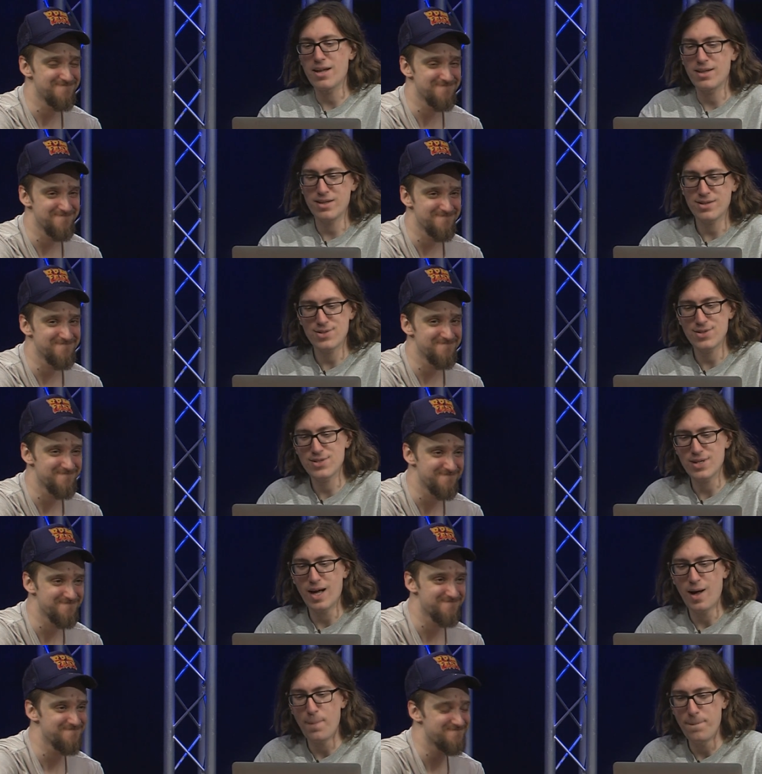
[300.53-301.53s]
Speaker 1: this is
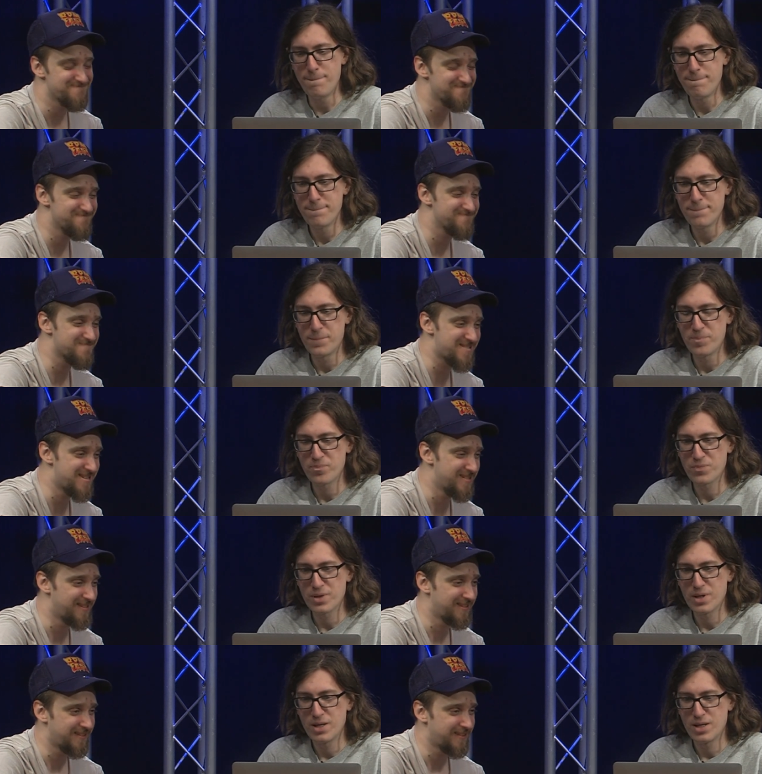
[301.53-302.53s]
um
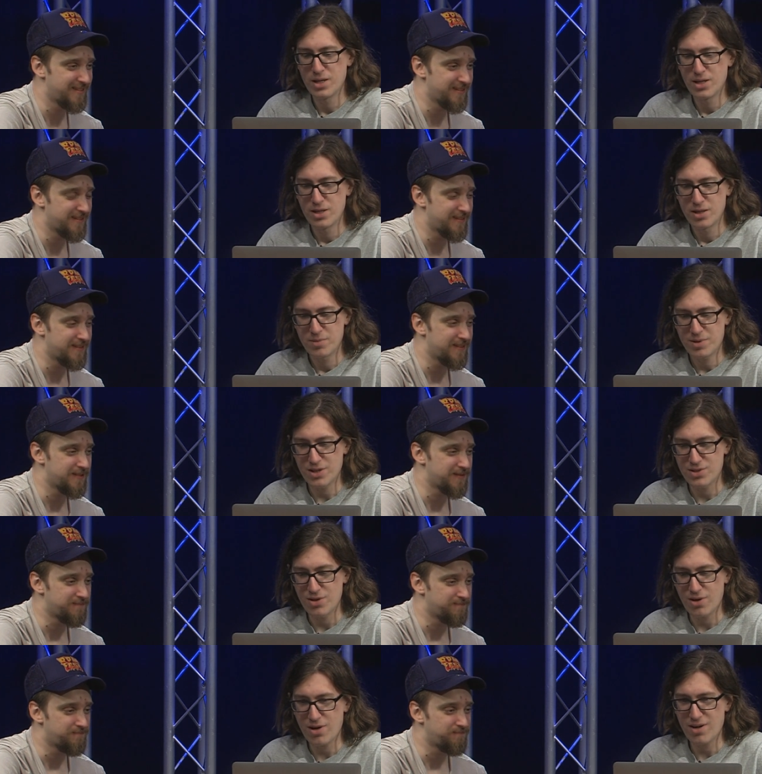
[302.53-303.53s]
because
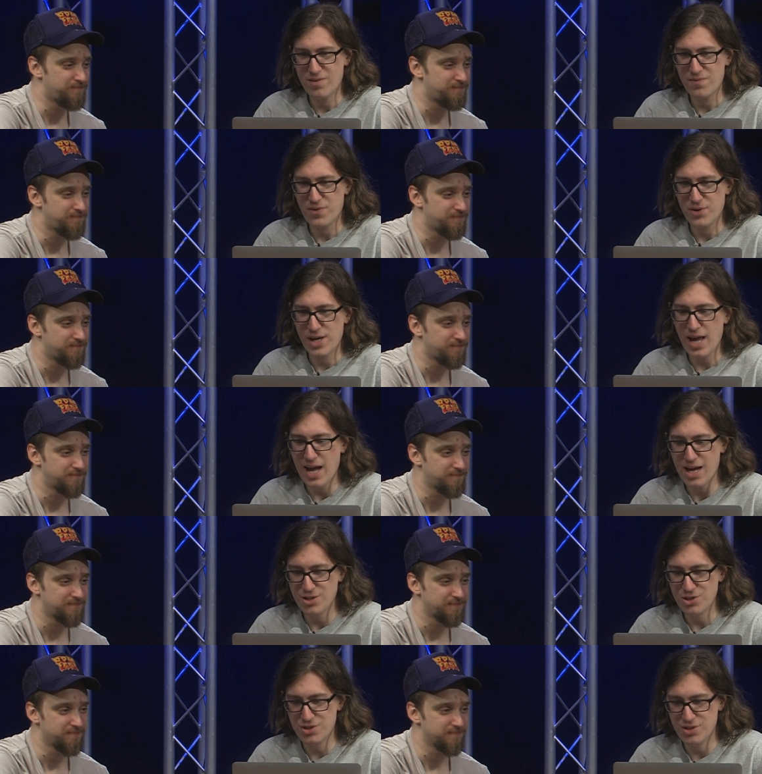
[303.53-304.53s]
they're hurting for
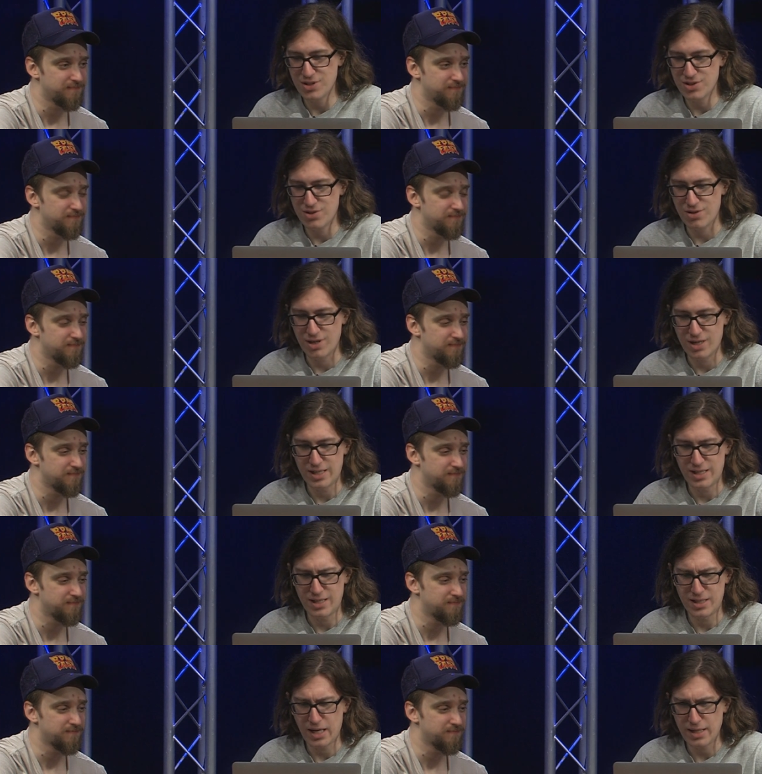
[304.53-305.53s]
cash since their
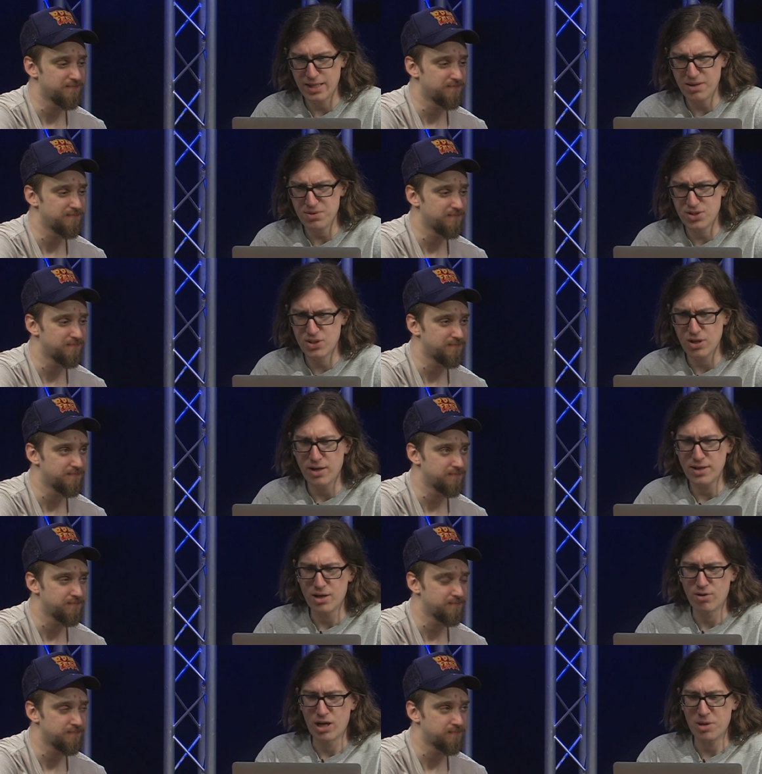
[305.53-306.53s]
uh, I think it was
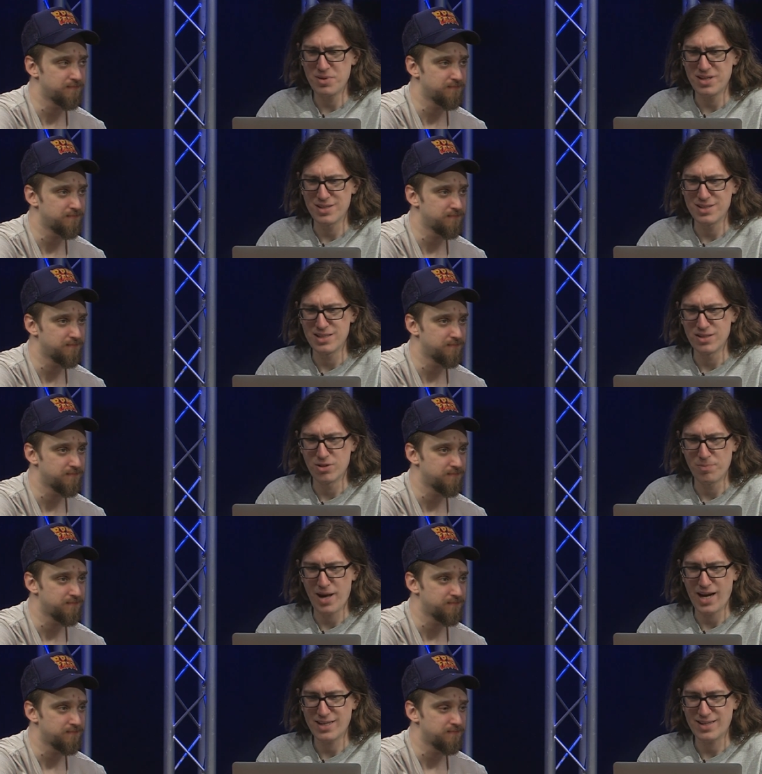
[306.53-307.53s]
Saudi Arabian deal
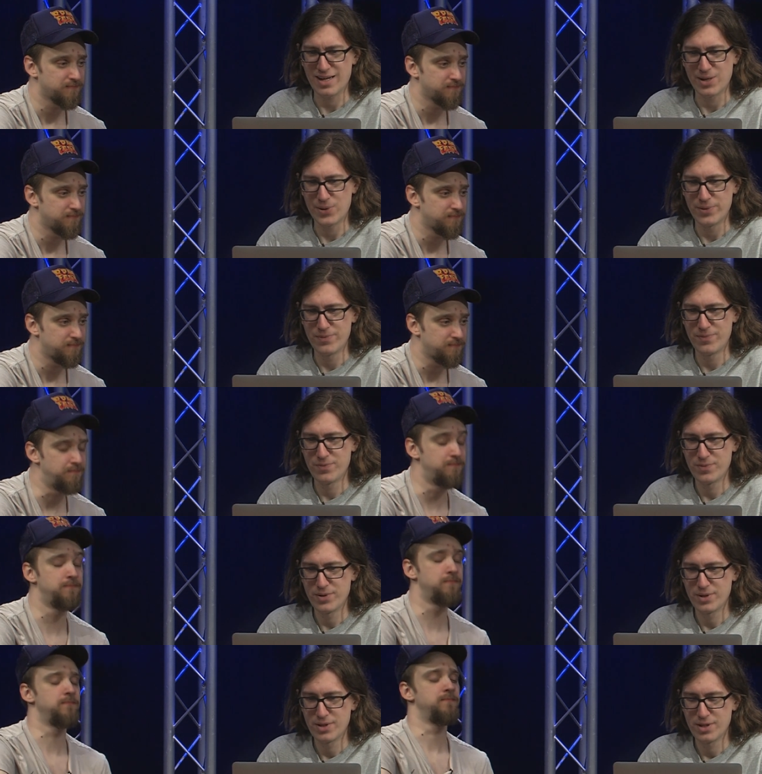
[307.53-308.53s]
backed out.
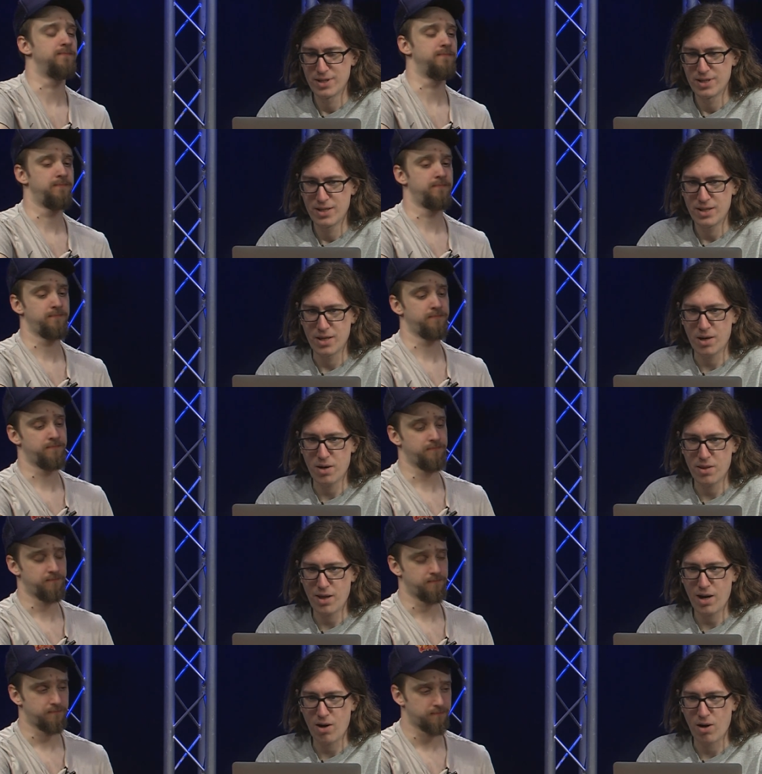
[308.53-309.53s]
Mm. They're
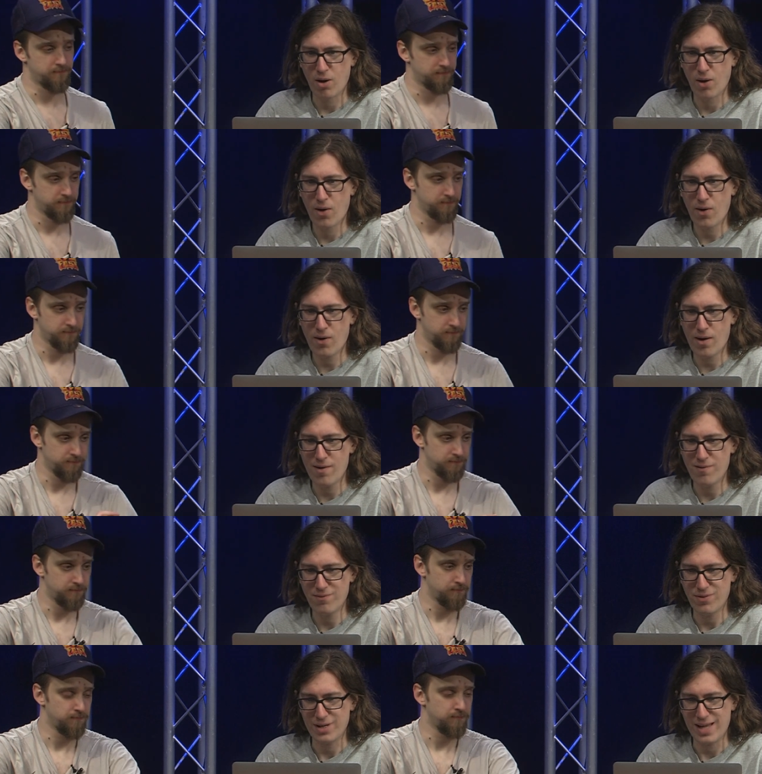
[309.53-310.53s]
they are
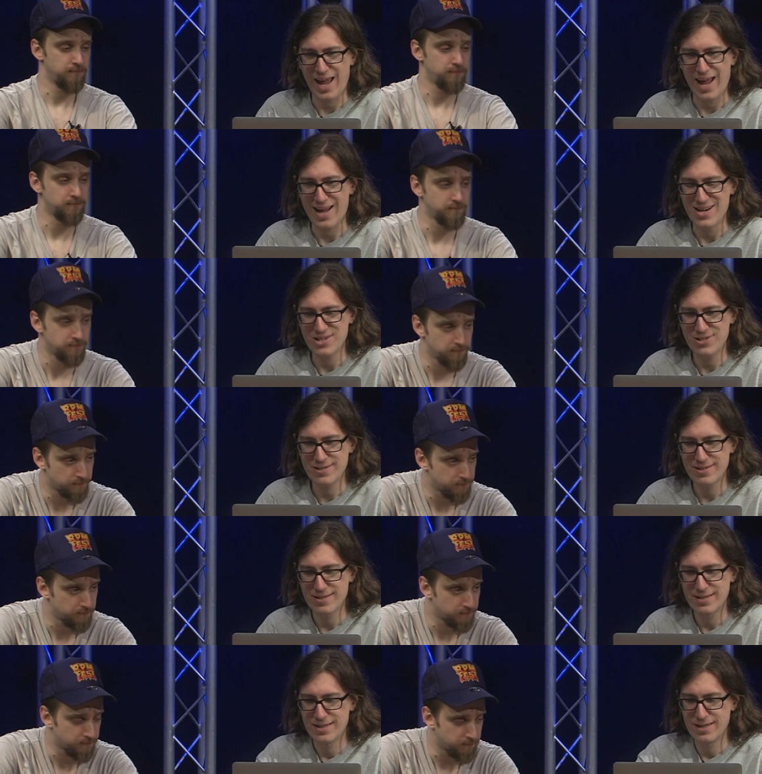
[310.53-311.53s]
hurting for cash.
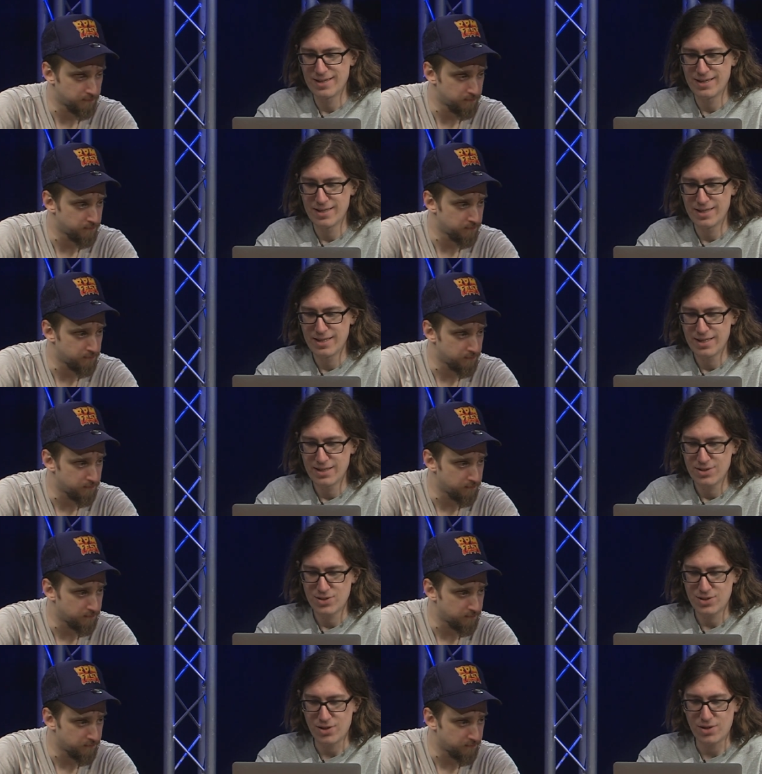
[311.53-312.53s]

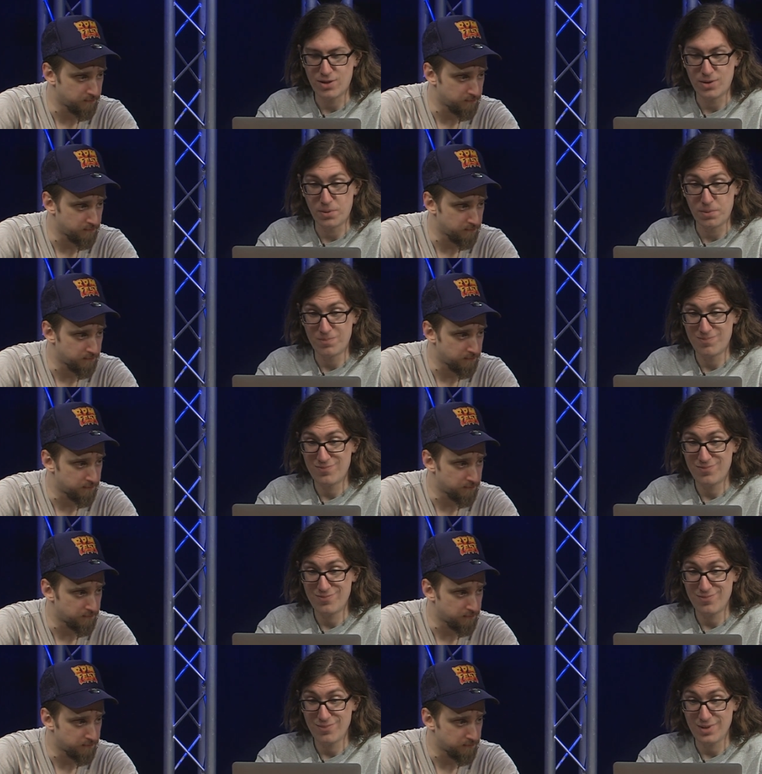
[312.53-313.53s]
So,
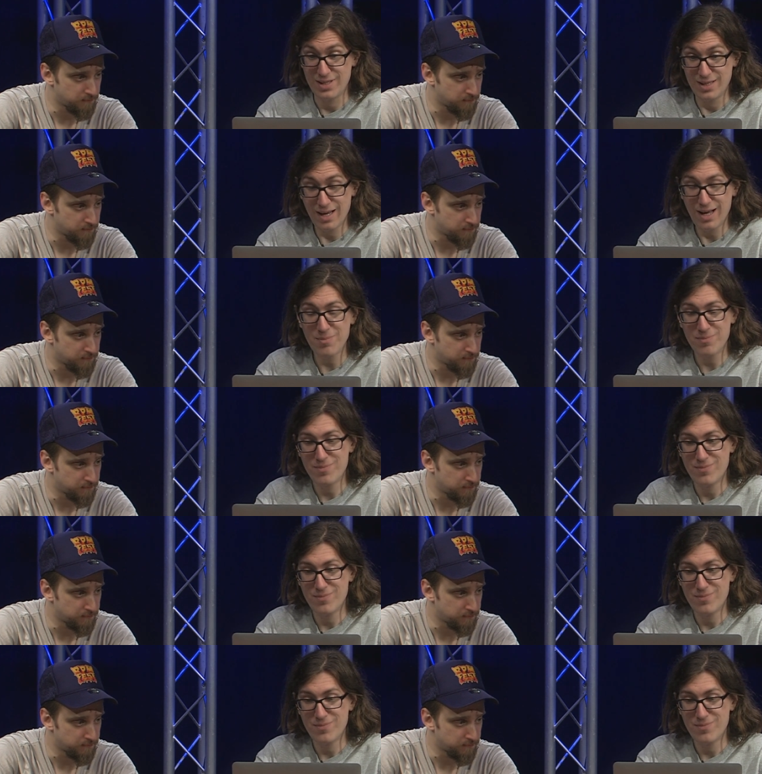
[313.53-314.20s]
yep.